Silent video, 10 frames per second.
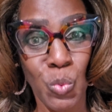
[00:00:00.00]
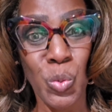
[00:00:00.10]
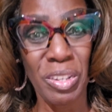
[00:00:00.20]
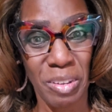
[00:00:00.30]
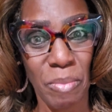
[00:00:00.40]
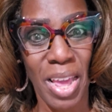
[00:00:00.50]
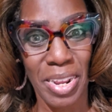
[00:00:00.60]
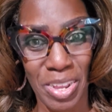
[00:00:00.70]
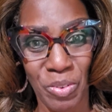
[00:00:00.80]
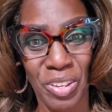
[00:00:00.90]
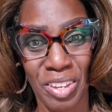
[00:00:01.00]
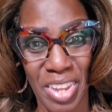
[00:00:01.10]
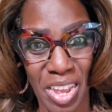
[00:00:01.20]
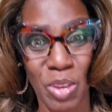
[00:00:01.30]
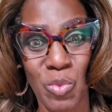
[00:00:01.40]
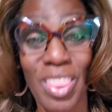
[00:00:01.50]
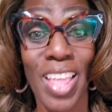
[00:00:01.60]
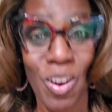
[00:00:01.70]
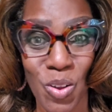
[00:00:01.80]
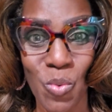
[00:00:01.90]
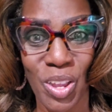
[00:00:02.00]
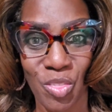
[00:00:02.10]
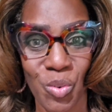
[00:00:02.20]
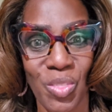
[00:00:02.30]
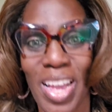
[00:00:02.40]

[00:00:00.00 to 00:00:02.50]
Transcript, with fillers: when somebody else is telling what they're going through.